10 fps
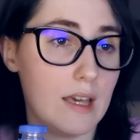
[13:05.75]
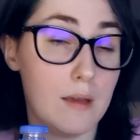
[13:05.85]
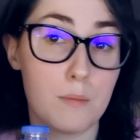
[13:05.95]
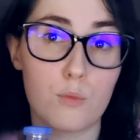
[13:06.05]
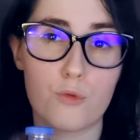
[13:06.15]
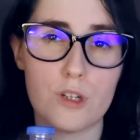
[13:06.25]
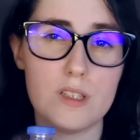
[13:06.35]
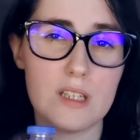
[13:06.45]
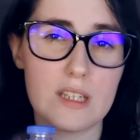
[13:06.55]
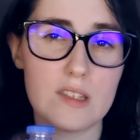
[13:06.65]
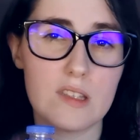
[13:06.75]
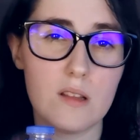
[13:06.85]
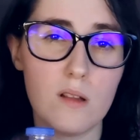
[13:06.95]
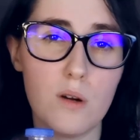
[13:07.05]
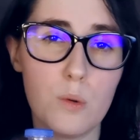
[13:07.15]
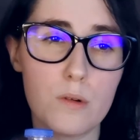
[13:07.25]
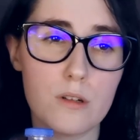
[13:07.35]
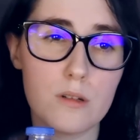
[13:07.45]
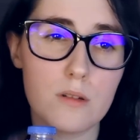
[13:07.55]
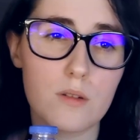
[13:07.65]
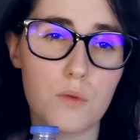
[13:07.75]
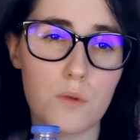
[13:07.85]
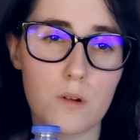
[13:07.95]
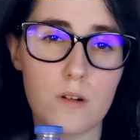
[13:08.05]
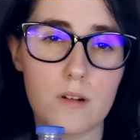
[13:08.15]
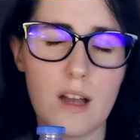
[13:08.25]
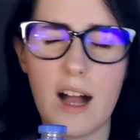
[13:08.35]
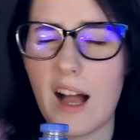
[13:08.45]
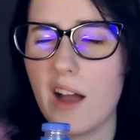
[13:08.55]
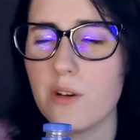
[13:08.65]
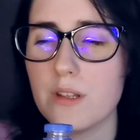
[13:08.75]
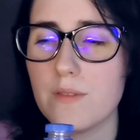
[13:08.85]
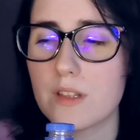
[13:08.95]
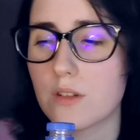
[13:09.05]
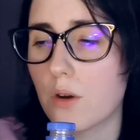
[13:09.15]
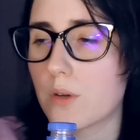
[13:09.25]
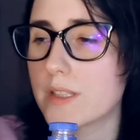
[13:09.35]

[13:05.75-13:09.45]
am reading it slower, or I don't even know.